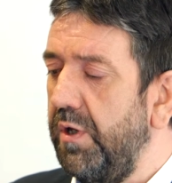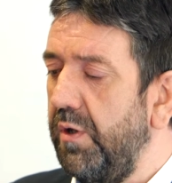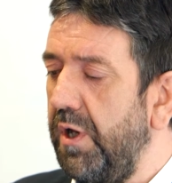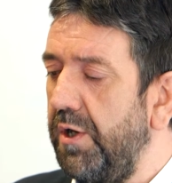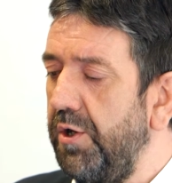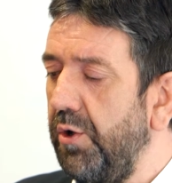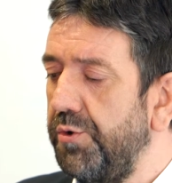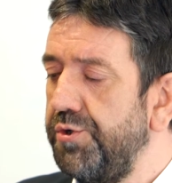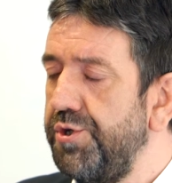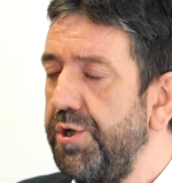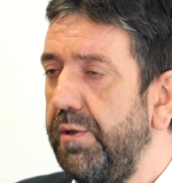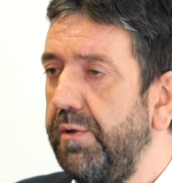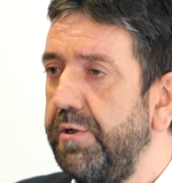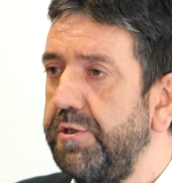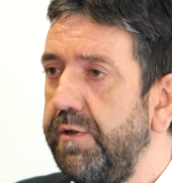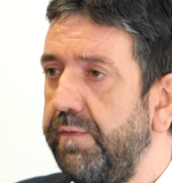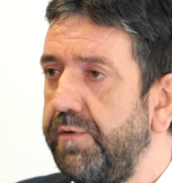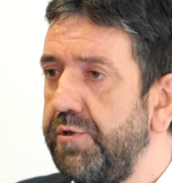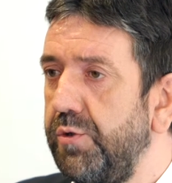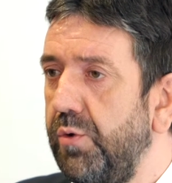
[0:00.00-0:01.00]
an
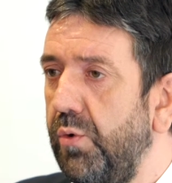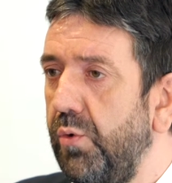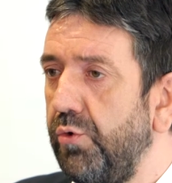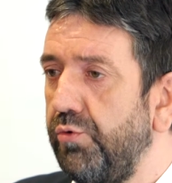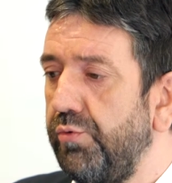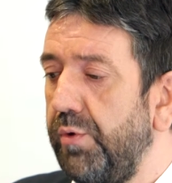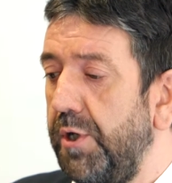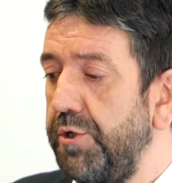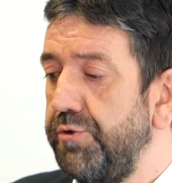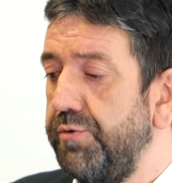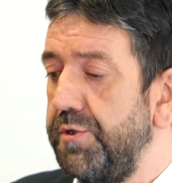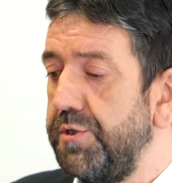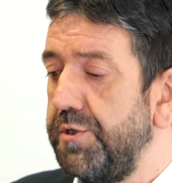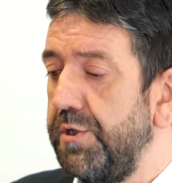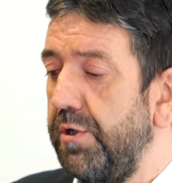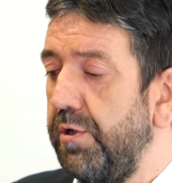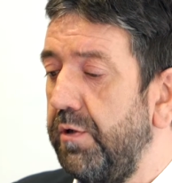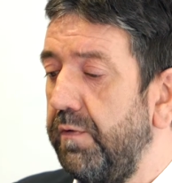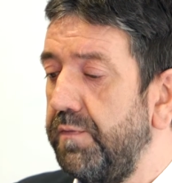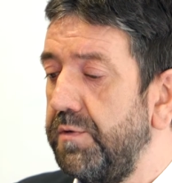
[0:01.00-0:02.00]
alternative to all rights
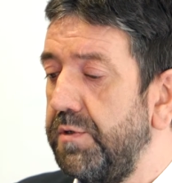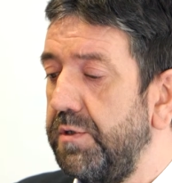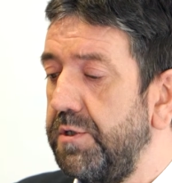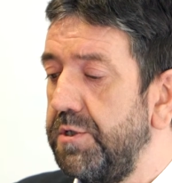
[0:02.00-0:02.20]
reserved.